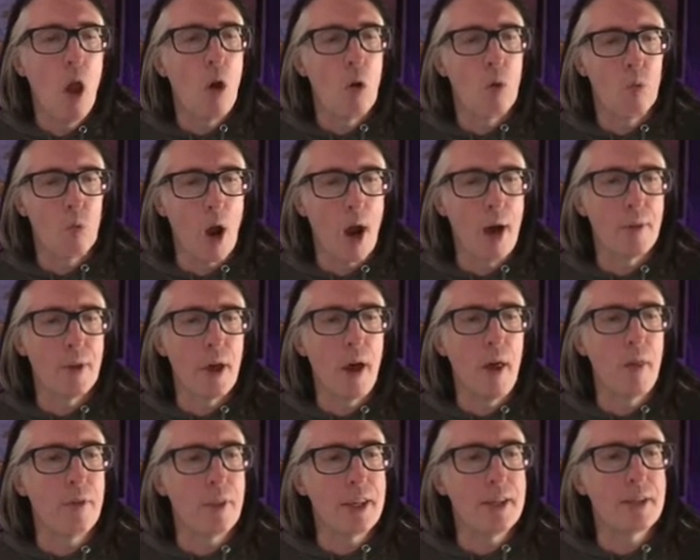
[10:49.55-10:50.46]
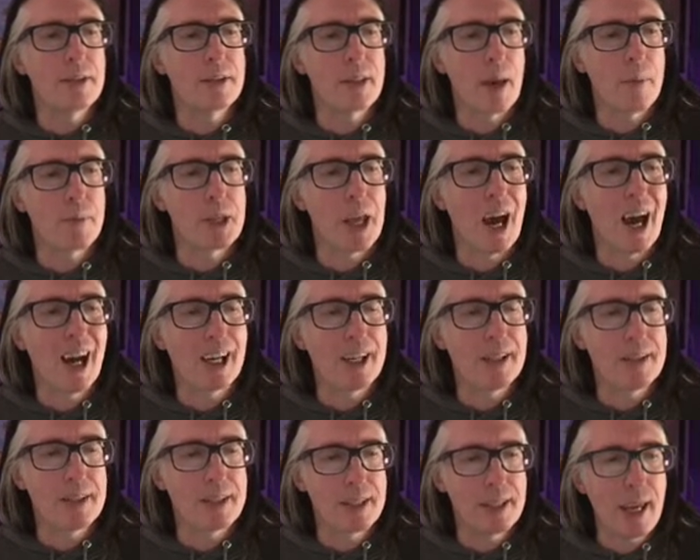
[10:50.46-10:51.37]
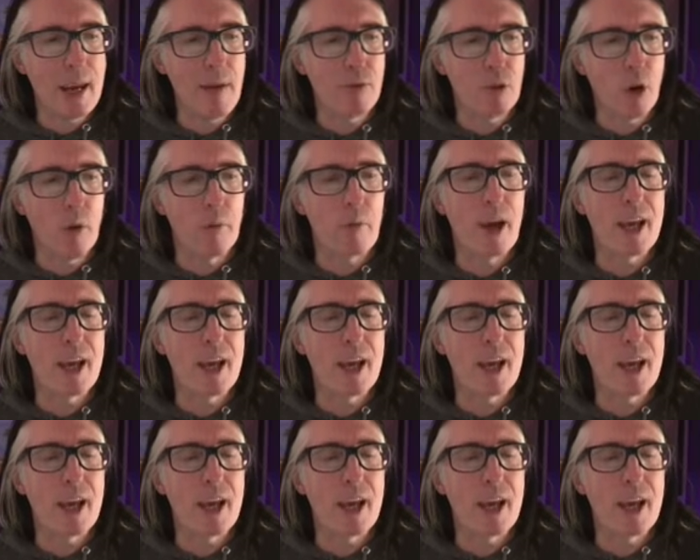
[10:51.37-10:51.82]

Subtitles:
Rather, these steps are conceived of